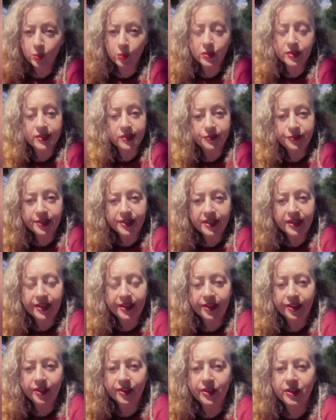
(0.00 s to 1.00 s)
was lovely and
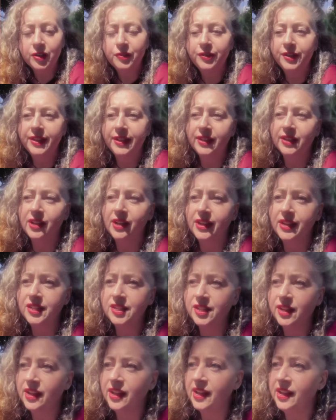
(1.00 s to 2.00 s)
clear, lovely and
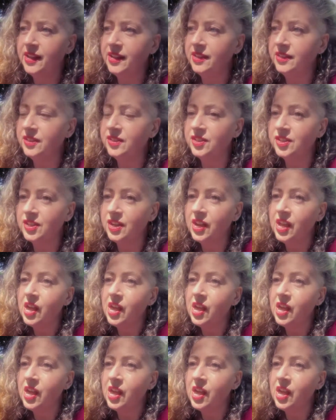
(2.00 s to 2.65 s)
light, and